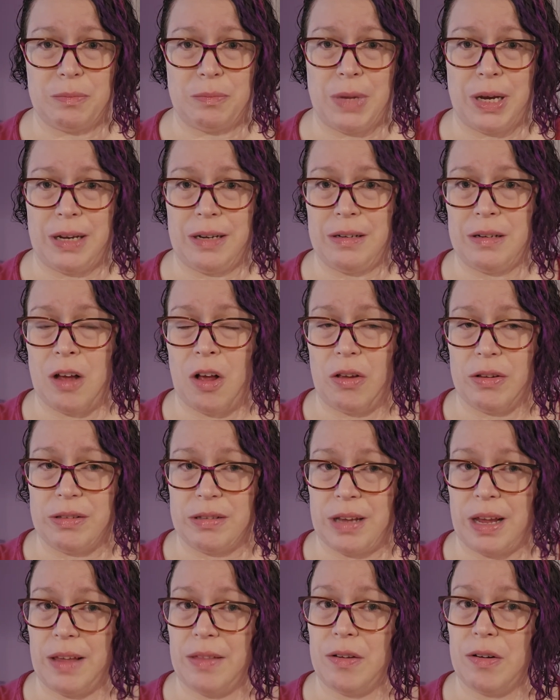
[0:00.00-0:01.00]
might all
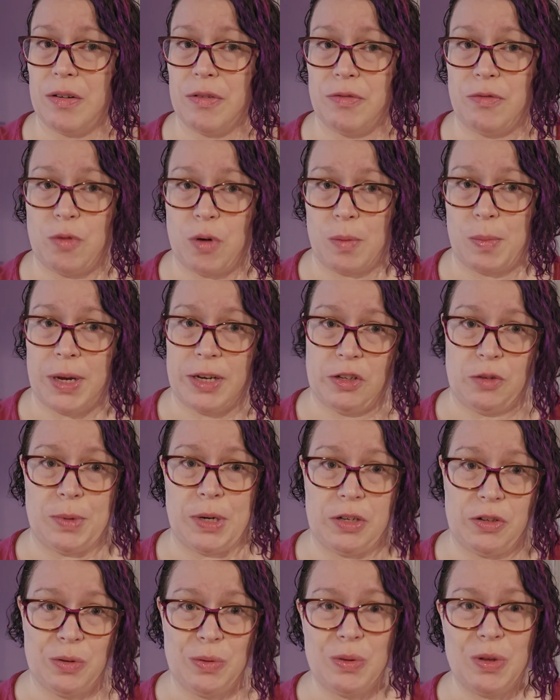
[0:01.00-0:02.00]
say they're
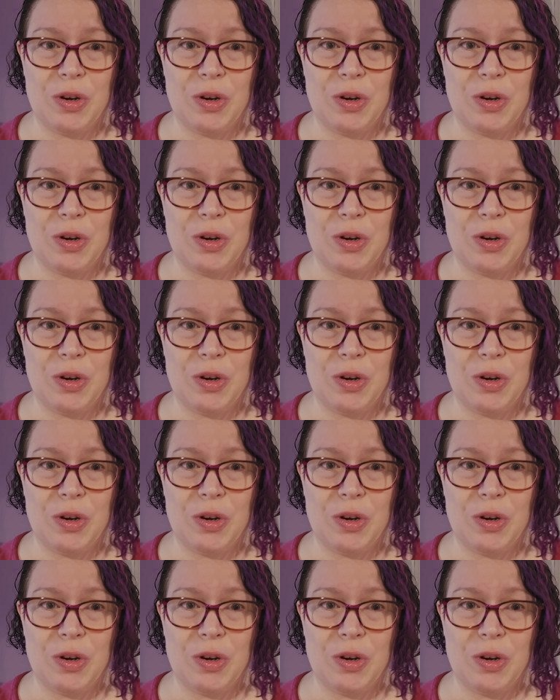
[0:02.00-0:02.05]
4x2x2,